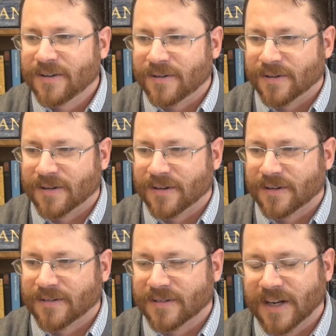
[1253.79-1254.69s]

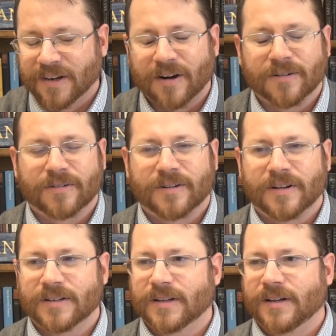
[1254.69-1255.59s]
or Leonardo
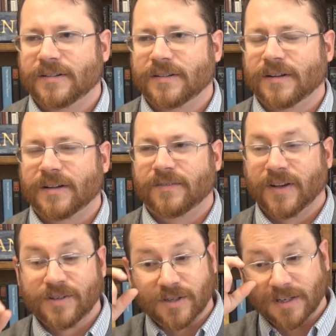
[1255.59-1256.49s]
da
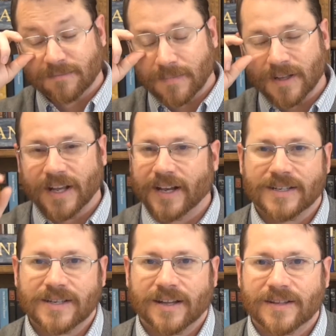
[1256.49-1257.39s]
Vinci. And like
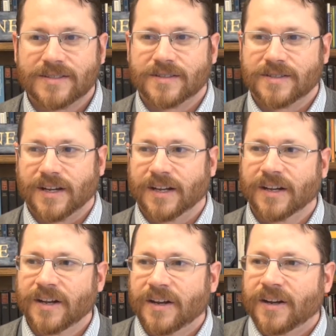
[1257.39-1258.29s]
I said, this is
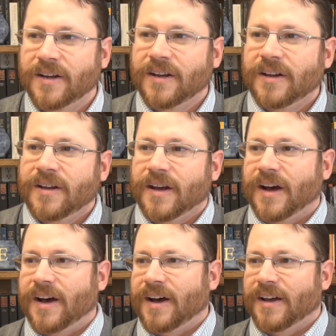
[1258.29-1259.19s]

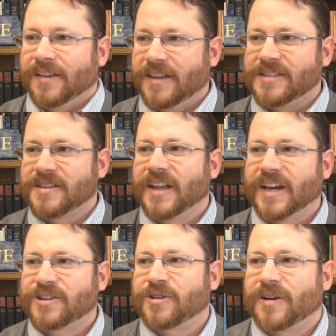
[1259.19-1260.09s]
this
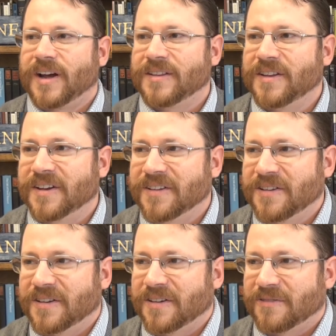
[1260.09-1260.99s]
lecture on
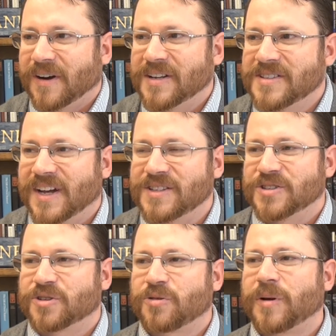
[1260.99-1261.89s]
the Renaissance
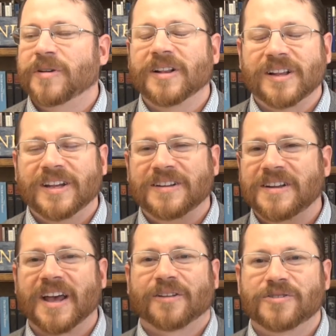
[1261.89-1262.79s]
is criminally
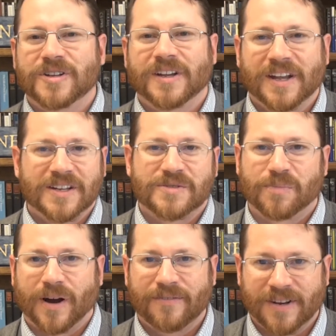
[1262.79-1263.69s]
negligent in its
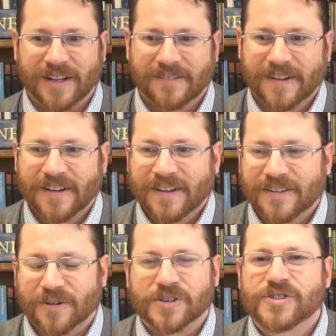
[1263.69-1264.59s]
brevity.
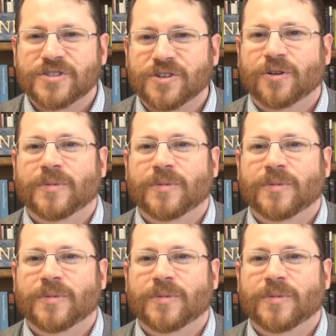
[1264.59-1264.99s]
There is so